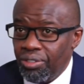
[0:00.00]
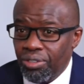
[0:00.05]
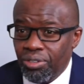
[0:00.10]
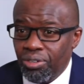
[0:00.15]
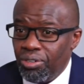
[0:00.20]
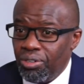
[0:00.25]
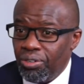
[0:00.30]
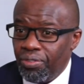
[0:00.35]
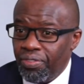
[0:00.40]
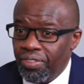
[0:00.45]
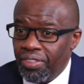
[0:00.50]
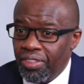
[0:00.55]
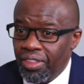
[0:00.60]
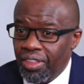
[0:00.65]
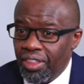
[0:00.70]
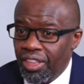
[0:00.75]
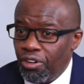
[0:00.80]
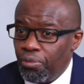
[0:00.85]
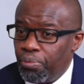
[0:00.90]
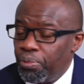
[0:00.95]
You know,
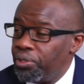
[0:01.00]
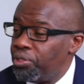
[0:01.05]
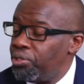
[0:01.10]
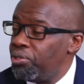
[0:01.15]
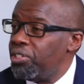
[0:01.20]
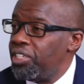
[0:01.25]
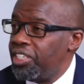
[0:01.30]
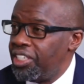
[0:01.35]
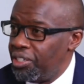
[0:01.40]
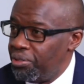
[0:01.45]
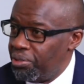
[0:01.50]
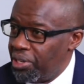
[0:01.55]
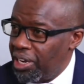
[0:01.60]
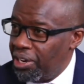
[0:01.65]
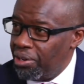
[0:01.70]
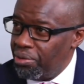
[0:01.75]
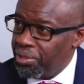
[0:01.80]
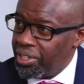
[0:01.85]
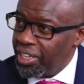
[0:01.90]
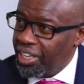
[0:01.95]
the opportunity we
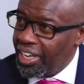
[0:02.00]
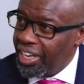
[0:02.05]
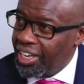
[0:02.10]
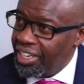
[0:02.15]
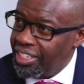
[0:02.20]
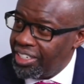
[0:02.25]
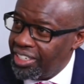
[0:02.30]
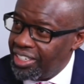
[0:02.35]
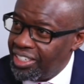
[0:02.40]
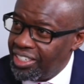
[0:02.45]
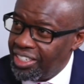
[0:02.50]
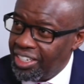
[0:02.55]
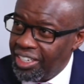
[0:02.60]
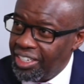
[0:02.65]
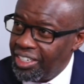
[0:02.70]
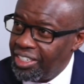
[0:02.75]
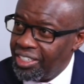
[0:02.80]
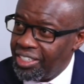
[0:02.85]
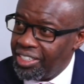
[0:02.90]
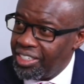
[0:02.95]
are looking at
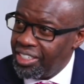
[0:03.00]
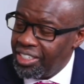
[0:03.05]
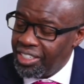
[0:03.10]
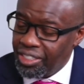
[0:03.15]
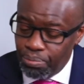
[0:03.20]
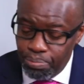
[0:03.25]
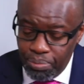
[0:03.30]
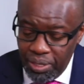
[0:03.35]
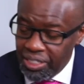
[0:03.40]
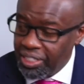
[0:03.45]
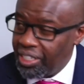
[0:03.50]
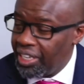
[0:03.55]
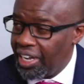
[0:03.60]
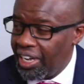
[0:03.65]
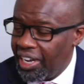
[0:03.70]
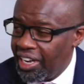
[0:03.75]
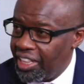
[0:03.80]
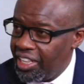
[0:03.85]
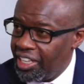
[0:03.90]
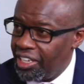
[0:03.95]
is
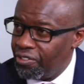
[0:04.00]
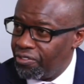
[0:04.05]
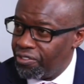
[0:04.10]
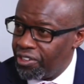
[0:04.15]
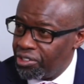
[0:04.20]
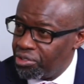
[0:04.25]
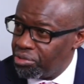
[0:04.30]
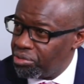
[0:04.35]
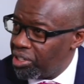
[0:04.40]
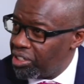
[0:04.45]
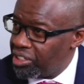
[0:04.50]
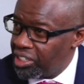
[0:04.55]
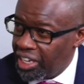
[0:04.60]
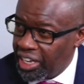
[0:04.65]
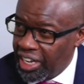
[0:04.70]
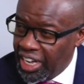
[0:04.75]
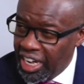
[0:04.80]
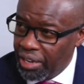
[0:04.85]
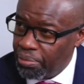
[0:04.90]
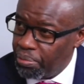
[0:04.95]
basically the
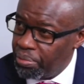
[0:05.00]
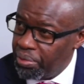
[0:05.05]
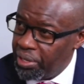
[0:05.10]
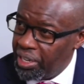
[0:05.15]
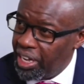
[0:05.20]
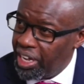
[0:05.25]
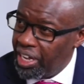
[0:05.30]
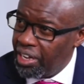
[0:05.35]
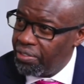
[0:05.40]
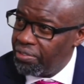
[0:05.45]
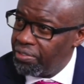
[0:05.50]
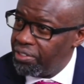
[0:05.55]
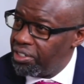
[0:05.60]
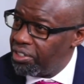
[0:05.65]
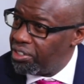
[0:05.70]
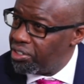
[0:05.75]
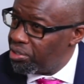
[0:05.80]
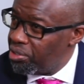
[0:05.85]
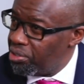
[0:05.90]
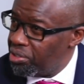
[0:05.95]
infrastructure gap we have
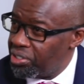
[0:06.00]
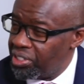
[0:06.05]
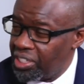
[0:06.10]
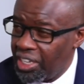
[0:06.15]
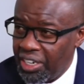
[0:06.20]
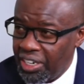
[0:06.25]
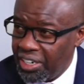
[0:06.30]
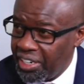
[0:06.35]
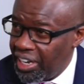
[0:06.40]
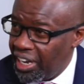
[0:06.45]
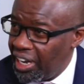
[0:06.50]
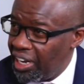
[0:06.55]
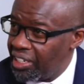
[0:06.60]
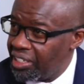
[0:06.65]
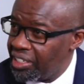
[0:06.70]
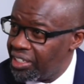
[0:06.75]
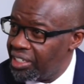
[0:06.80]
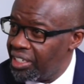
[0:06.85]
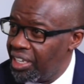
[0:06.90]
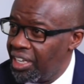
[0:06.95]
in roads and
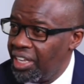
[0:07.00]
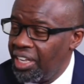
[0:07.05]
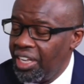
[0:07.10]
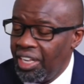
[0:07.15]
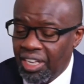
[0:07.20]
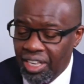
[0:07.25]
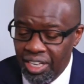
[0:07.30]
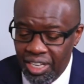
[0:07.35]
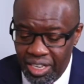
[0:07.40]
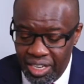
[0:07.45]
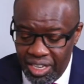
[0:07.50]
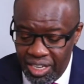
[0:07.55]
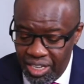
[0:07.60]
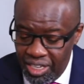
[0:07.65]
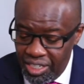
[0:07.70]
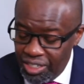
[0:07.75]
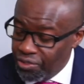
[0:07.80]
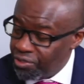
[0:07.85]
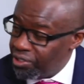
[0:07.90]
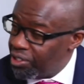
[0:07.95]
rails,
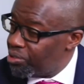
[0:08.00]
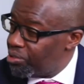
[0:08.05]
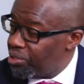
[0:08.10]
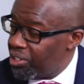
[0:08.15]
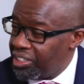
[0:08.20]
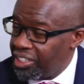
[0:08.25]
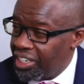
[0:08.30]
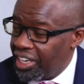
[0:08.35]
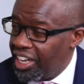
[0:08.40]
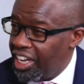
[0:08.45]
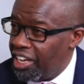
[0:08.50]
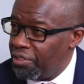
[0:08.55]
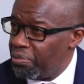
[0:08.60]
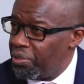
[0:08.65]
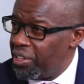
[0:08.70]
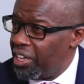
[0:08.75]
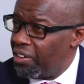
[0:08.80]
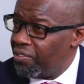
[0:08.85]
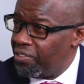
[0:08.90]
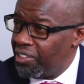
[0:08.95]
infrastructure
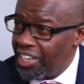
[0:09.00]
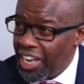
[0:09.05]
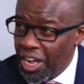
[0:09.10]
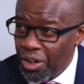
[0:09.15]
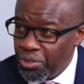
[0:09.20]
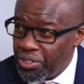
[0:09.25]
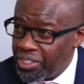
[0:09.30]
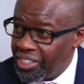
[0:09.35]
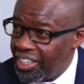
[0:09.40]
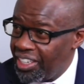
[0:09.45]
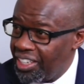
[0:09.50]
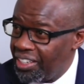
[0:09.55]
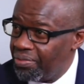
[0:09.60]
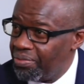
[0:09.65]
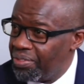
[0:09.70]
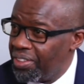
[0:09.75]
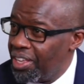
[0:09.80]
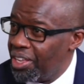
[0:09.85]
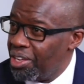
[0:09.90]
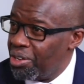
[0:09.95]
gap we have in
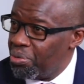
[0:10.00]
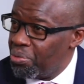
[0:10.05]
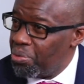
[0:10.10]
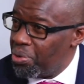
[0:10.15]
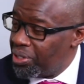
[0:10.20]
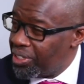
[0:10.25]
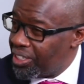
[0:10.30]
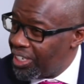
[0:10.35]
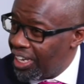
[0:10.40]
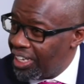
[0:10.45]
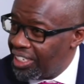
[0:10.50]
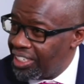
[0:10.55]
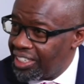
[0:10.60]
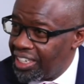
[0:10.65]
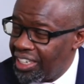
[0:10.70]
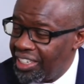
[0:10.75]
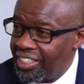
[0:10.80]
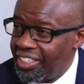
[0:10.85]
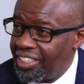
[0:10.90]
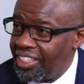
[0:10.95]
housing, water and
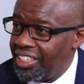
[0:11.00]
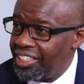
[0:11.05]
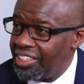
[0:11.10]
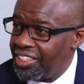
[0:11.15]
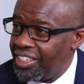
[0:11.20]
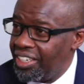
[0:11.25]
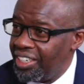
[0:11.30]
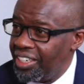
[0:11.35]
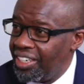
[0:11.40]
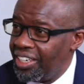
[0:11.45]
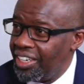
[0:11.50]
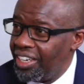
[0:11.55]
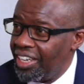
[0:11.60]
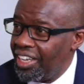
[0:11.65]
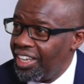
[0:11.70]
sanitation.